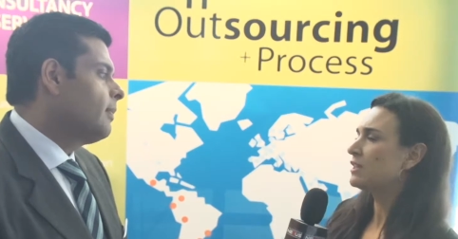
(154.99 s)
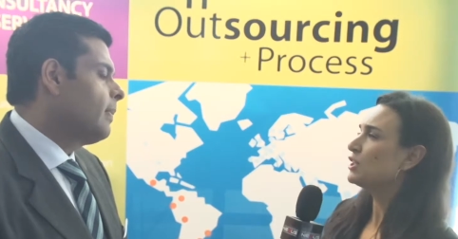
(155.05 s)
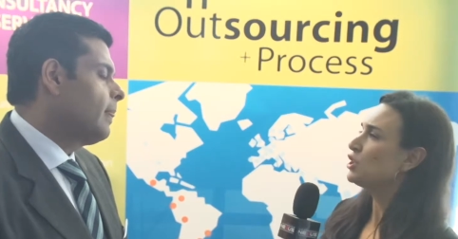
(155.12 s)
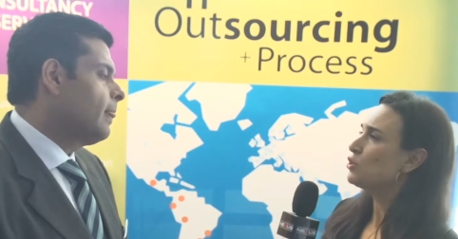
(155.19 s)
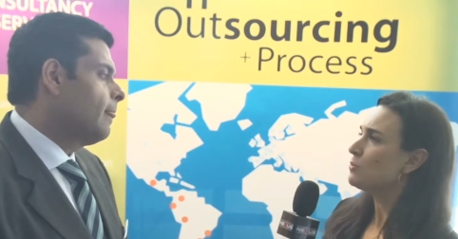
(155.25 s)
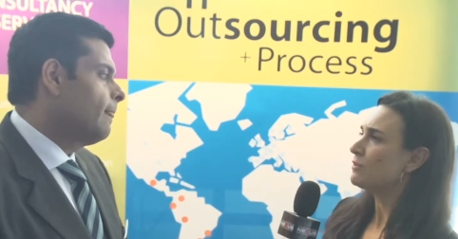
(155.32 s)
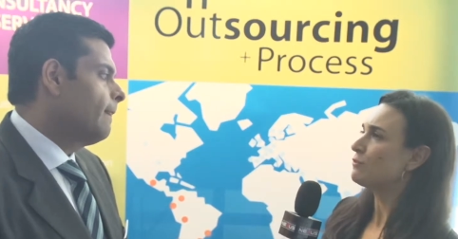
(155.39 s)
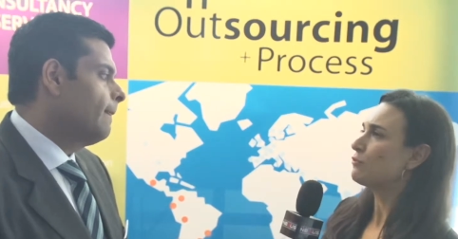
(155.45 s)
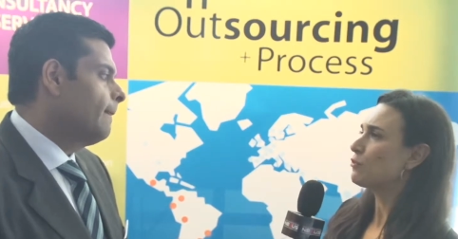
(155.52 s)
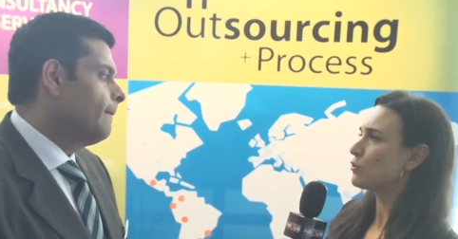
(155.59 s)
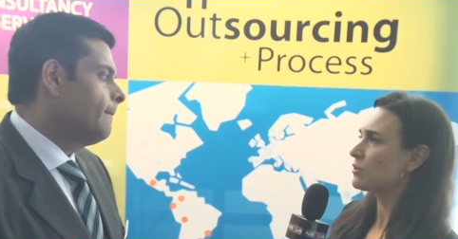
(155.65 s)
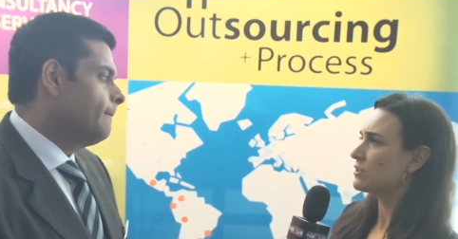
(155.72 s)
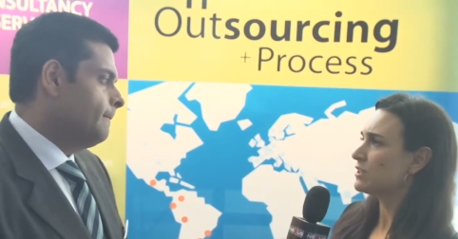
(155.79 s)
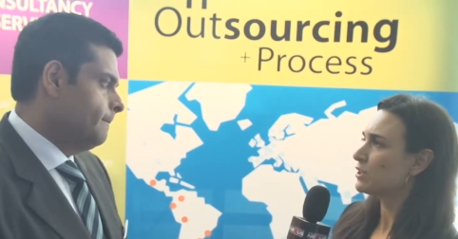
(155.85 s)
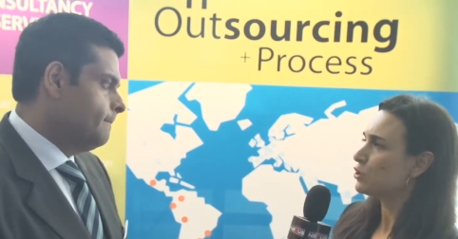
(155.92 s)
Speaker 1: the human
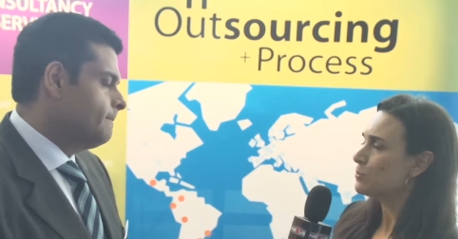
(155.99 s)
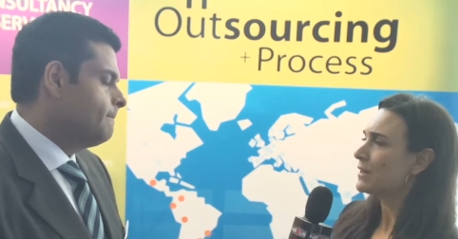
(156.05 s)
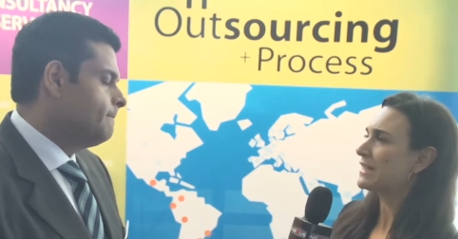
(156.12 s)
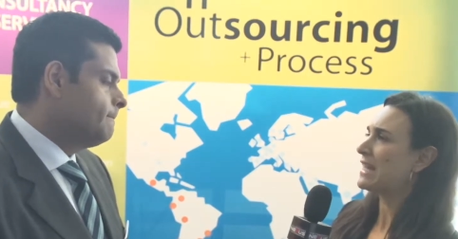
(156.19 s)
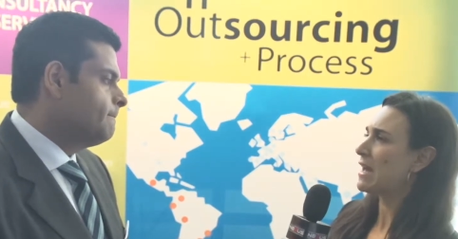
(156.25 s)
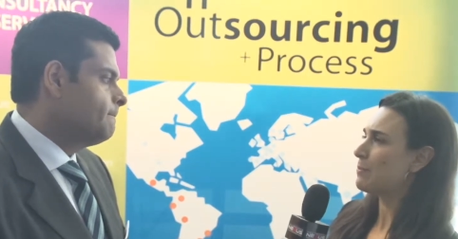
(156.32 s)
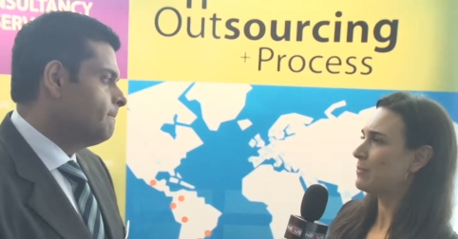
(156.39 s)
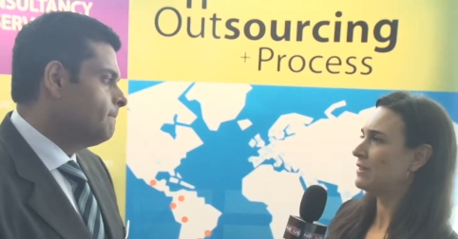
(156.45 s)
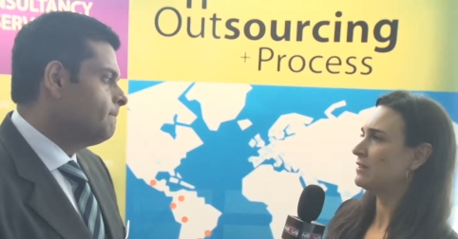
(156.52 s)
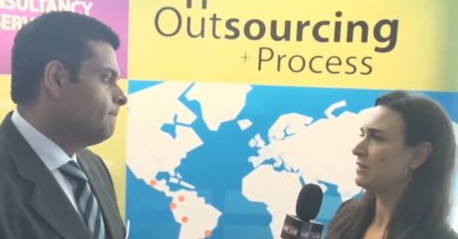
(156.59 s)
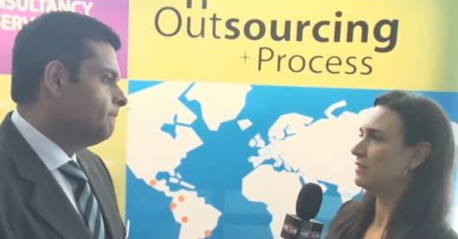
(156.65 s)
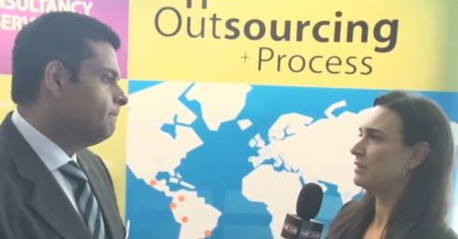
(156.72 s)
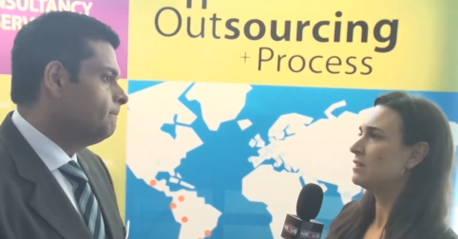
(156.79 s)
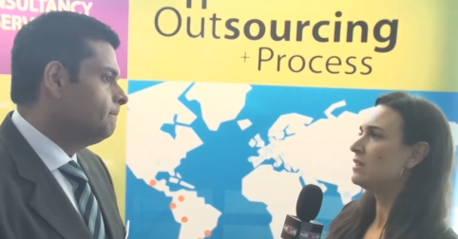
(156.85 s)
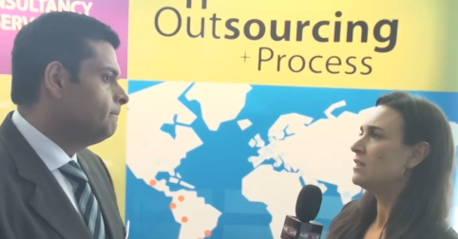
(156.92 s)
force, the human
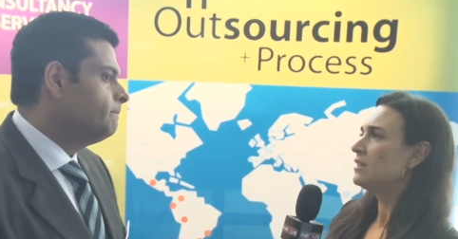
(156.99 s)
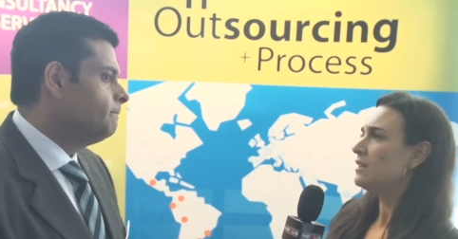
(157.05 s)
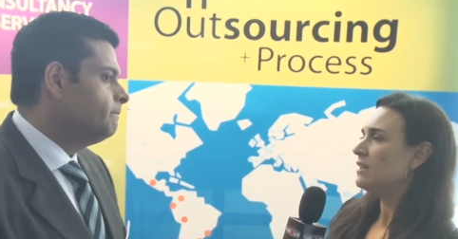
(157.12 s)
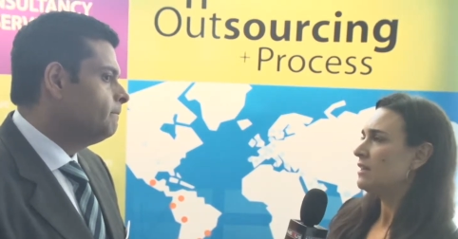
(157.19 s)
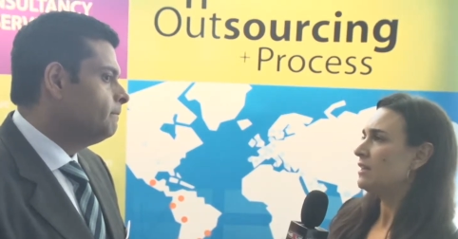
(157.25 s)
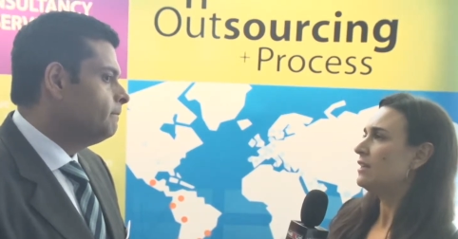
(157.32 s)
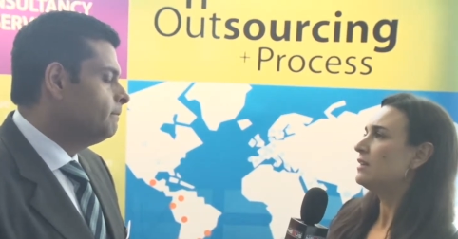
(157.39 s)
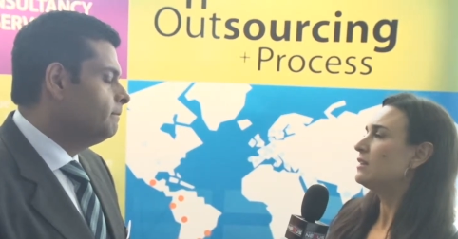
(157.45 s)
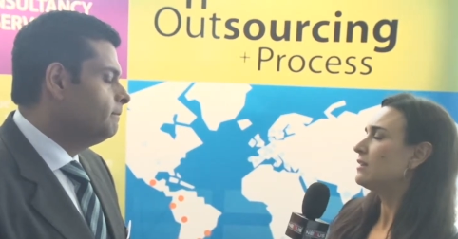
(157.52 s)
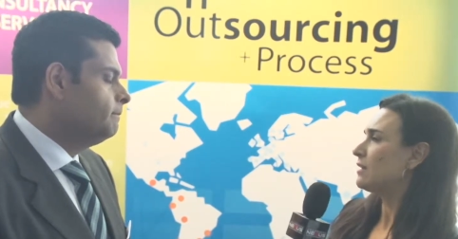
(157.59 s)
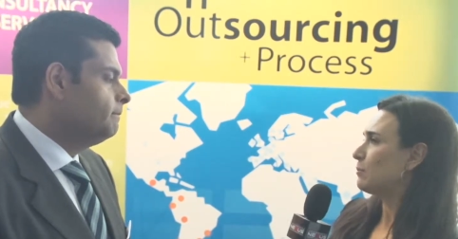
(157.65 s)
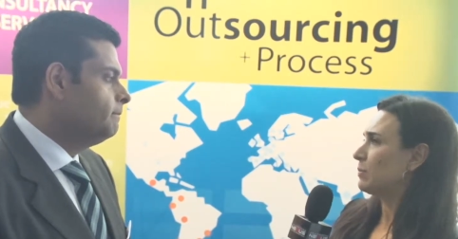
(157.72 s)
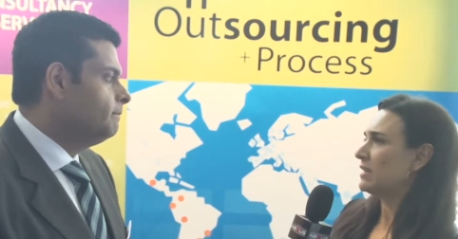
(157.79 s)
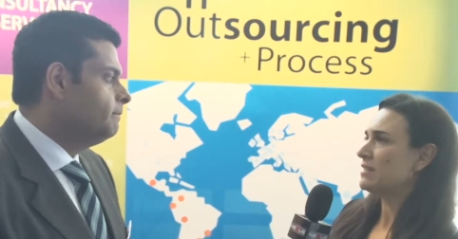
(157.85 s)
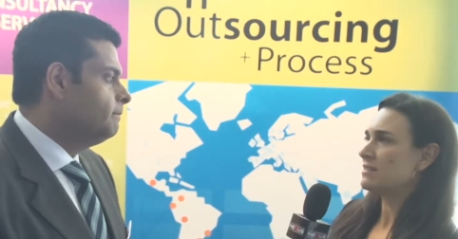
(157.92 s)
capital in
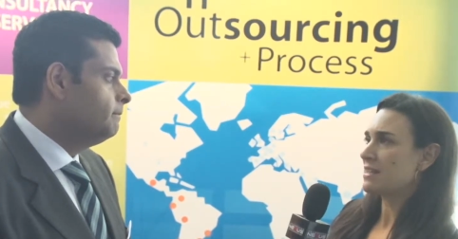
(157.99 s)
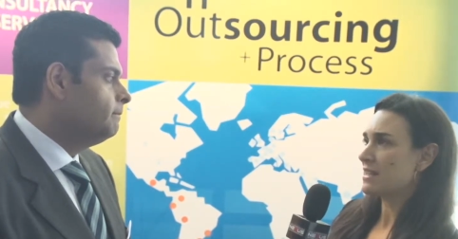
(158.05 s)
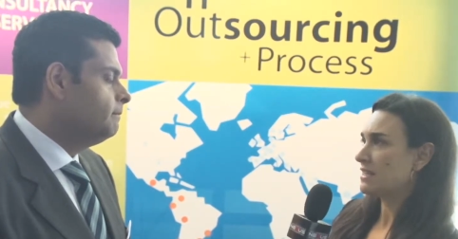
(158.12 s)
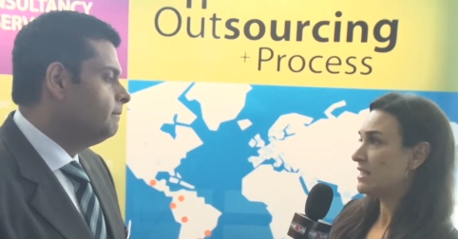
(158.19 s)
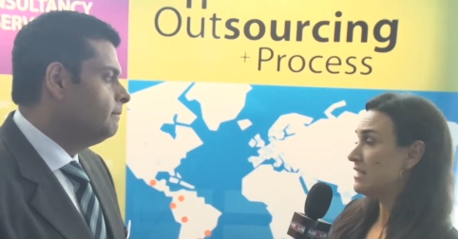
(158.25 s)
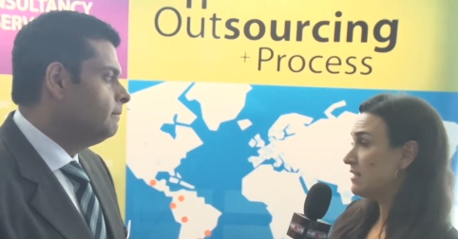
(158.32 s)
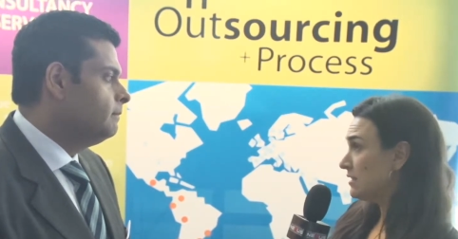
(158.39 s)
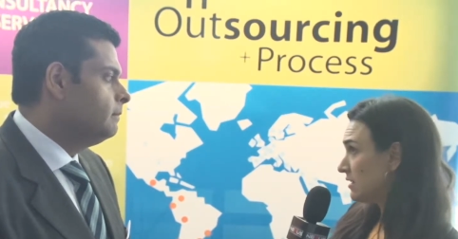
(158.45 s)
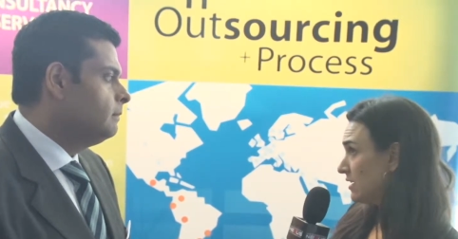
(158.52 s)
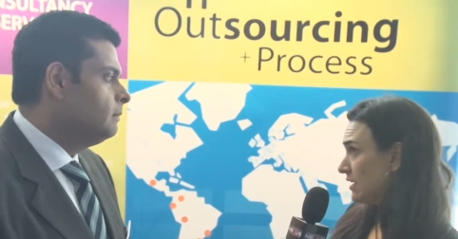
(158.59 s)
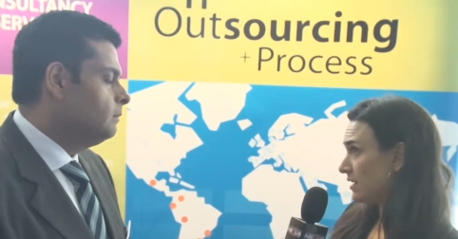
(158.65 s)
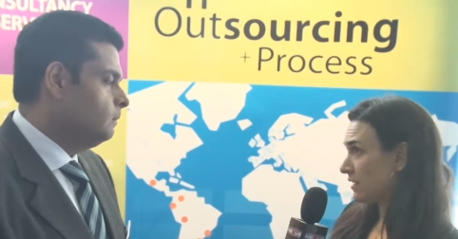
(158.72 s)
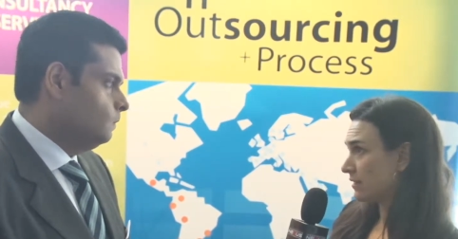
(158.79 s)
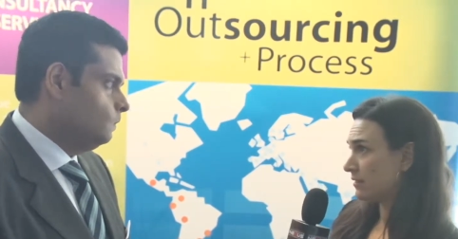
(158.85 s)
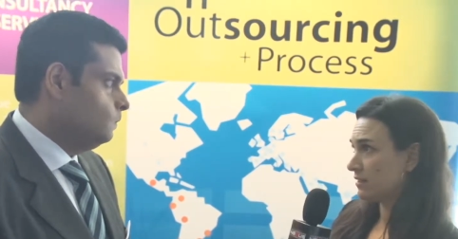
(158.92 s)
a place like
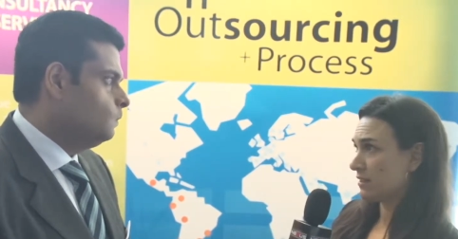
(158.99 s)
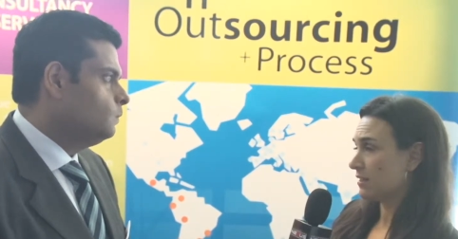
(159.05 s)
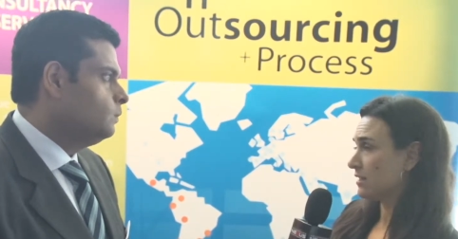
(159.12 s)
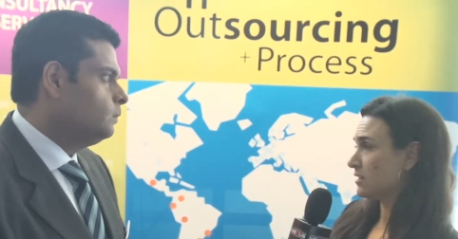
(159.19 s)
India that